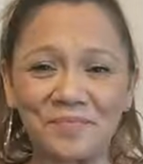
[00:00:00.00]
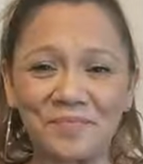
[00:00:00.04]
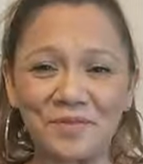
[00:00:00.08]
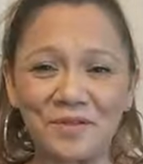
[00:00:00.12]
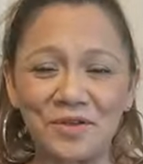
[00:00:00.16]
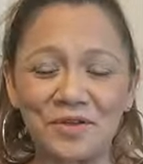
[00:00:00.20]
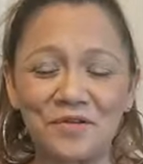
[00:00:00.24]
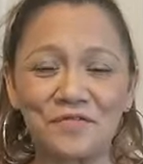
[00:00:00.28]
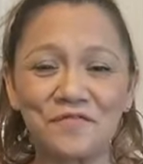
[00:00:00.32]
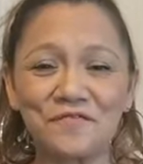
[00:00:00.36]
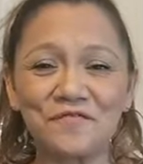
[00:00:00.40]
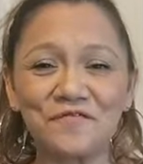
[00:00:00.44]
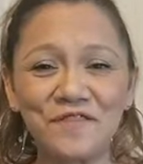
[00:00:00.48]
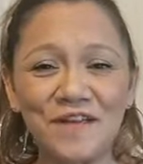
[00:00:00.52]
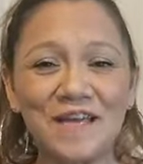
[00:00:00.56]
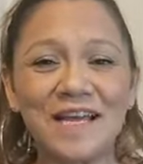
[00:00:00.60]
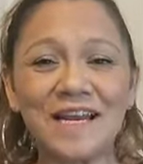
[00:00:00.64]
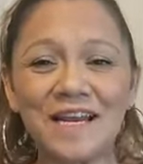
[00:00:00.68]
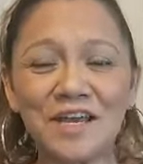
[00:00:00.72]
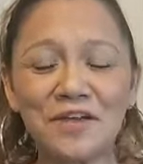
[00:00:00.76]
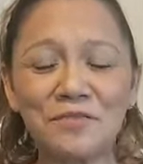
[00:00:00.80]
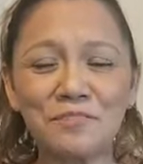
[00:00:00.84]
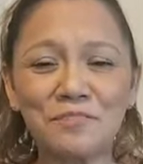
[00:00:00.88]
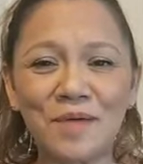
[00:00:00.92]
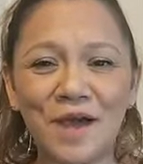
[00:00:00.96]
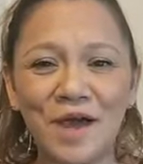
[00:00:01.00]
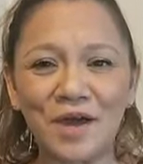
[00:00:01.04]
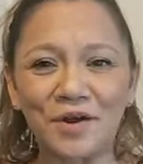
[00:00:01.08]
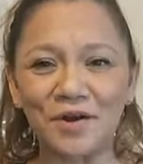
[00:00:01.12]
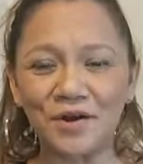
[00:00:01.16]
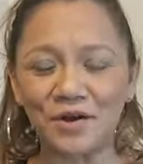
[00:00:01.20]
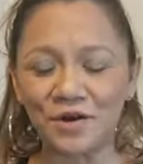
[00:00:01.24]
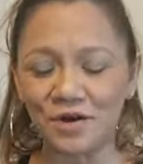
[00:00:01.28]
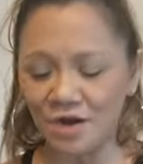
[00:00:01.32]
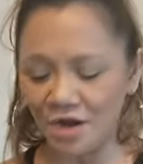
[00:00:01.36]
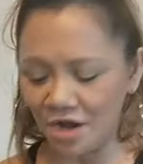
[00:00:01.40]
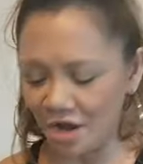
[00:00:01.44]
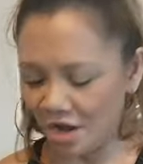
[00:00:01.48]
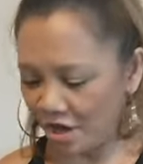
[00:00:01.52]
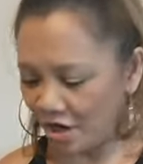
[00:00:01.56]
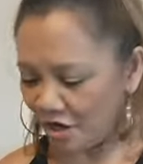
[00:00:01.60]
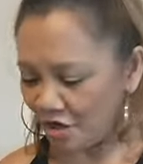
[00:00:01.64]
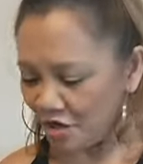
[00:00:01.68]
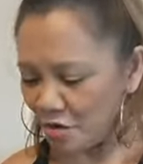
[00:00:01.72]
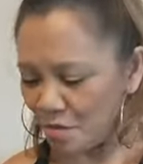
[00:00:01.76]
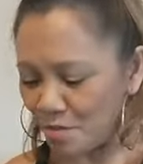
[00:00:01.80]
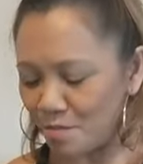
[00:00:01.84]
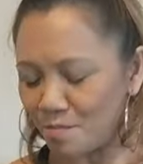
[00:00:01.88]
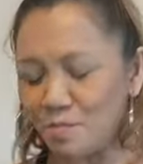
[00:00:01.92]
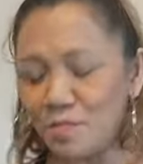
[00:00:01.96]
You're feeling better
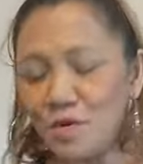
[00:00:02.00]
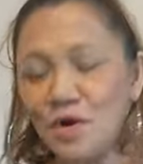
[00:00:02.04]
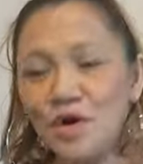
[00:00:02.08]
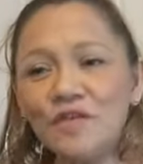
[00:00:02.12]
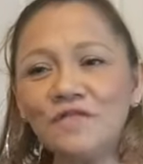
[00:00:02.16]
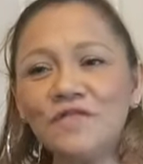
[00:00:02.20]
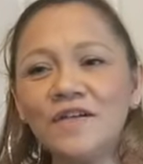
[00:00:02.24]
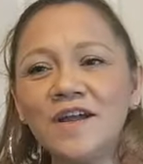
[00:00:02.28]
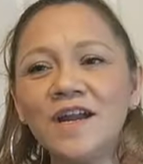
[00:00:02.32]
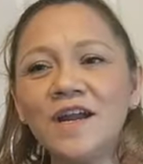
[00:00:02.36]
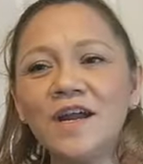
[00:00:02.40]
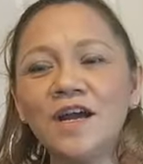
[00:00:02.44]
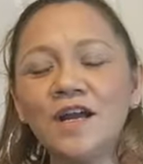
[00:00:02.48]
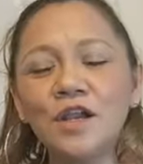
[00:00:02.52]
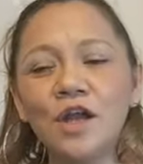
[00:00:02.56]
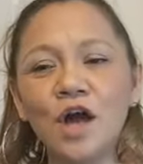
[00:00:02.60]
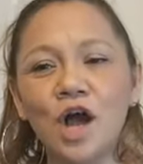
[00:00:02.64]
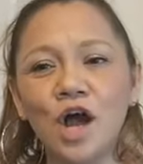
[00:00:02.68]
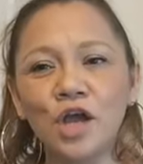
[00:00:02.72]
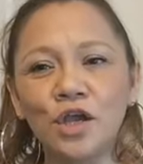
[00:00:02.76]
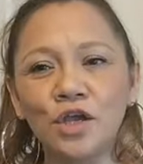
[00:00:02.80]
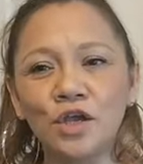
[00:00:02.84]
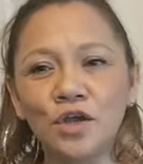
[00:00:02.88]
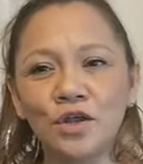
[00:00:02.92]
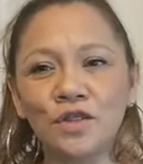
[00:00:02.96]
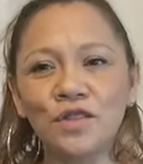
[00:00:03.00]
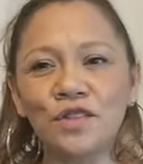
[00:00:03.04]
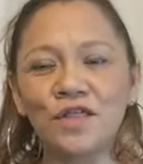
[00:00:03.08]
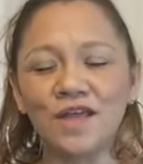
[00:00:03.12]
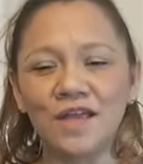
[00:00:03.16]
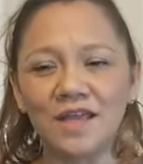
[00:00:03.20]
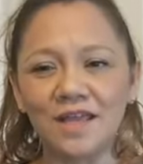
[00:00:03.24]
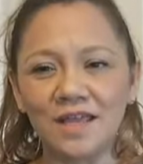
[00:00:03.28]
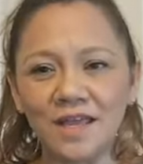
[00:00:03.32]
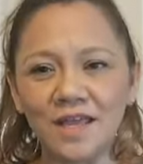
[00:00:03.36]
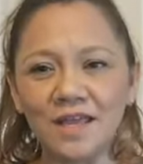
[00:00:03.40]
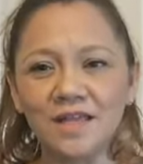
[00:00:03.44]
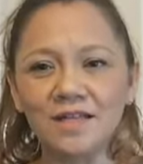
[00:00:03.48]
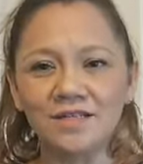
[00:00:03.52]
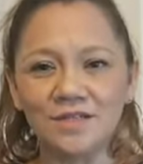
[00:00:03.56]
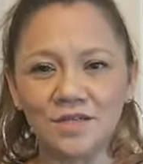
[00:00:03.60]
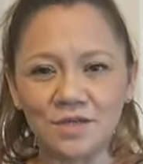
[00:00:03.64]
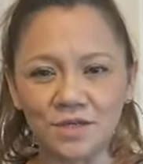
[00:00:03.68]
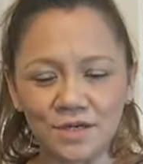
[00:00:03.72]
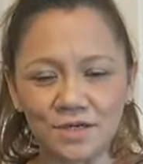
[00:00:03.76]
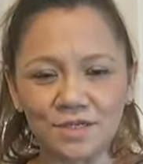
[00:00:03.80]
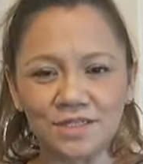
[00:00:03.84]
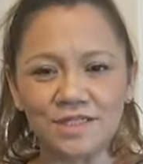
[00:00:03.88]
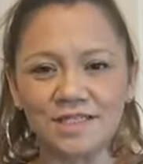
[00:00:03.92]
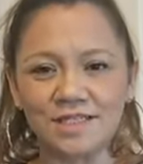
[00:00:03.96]
you're moving along, you're thinking to
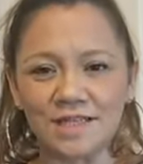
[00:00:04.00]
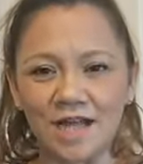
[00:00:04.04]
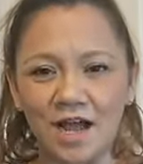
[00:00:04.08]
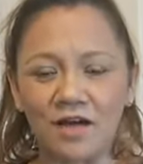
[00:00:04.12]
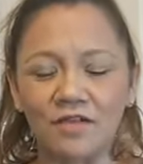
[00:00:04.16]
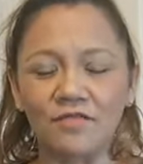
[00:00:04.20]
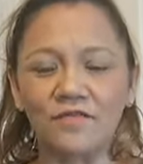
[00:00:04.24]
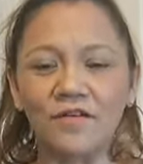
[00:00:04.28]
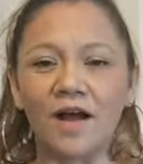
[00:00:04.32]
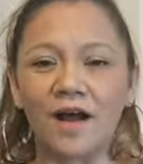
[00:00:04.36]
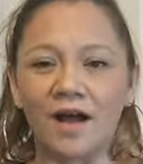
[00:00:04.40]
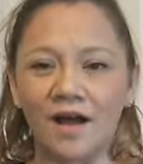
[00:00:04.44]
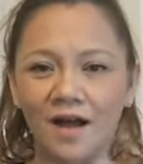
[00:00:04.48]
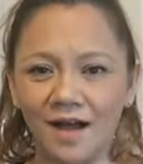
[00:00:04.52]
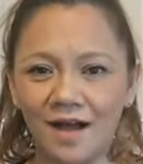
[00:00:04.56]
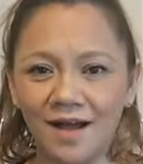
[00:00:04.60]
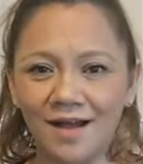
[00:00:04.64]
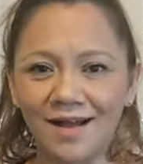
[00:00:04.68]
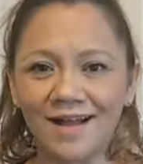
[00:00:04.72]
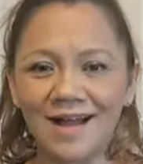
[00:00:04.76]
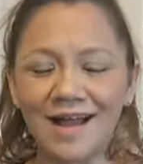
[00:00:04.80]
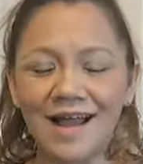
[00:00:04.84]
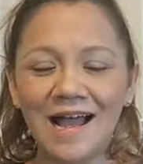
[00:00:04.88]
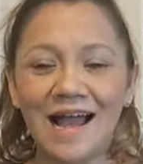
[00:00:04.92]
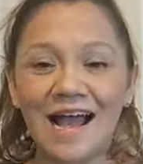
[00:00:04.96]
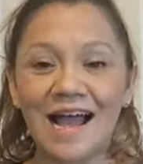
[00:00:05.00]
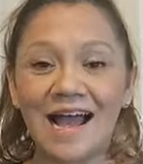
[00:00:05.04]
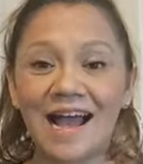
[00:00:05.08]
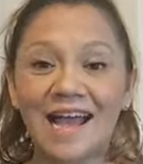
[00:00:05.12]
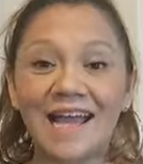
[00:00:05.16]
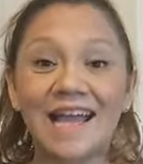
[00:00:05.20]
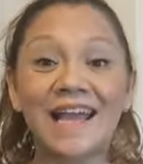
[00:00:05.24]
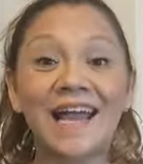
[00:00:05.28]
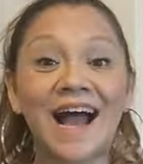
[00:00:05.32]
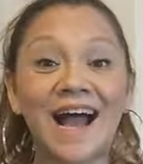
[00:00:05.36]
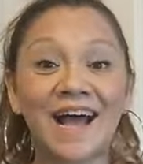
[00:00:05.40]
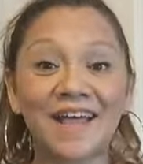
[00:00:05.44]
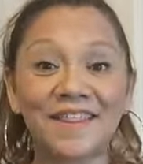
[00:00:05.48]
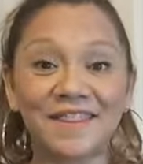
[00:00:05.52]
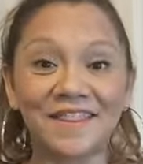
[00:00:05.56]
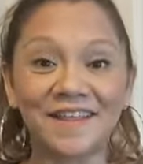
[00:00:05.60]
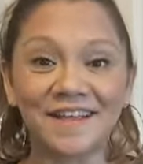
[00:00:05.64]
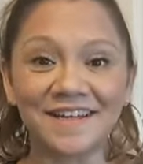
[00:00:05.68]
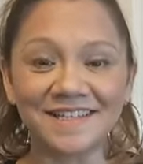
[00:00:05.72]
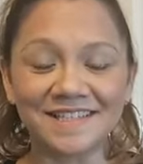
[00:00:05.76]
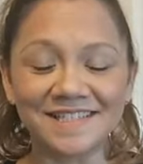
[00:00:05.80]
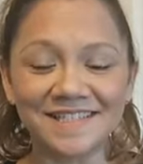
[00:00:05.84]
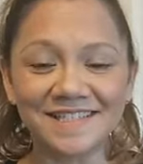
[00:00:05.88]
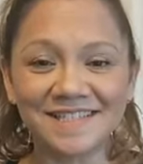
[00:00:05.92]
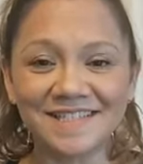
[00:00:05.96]
yourself, oh, I got
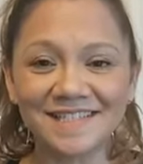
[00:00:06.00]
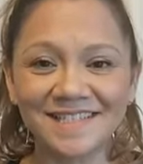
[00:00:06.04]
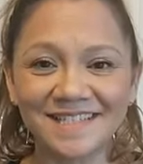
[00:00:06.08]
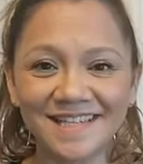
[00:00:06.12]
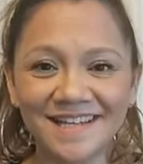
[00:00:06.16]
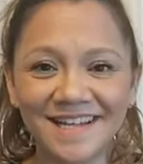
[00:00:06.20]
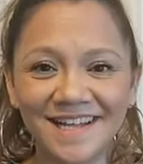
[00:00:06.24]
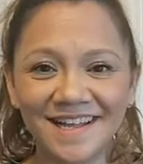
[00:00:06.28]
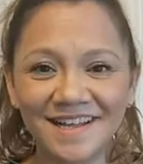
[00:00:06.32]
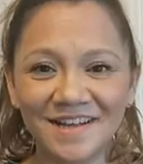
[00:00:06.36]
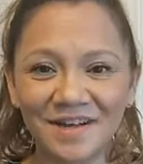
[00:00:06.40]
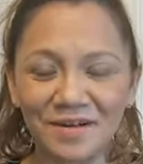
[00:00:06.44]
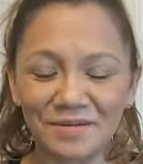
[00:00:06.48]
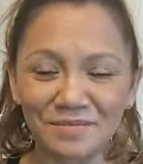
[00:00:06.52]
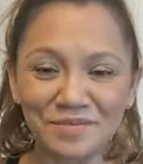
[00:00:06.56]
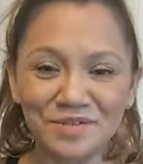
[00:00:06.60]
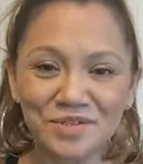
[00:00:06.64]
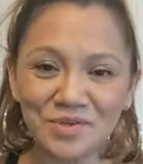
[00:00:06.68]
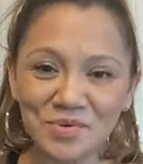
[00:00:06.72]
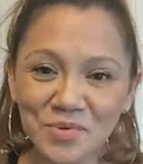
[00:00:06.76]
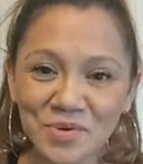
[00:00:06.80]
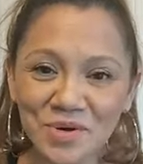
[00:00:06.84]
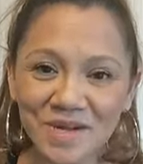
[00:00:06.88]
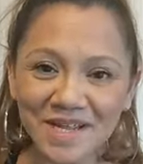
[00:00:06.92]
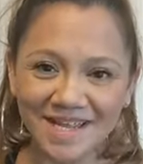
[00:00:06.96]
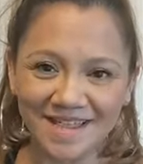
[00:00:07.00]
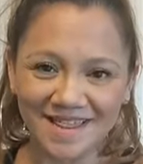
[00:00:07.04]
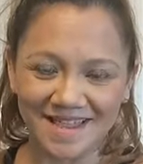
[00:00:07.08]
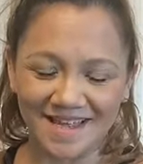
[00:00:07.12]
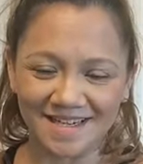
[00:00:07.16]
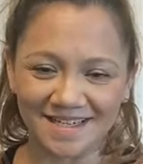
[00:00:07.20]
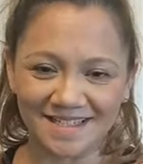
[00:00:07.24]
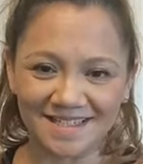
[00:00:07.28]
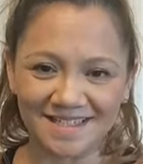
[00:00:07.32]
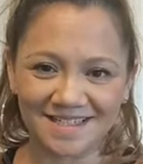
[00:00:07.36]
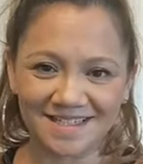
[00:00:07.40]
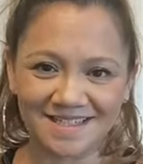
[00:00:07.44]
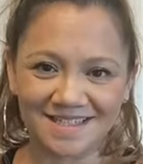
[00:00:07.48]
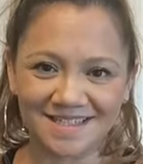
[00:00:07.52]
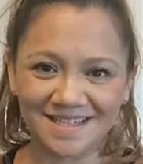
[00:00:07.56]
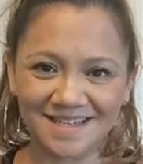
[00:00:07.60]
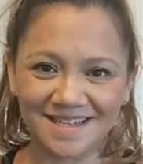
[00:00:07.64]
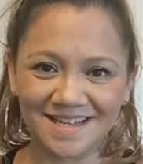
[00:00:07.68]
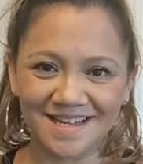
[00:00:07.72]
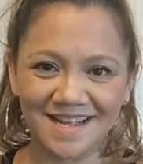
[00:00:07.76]
this. I'm doing this.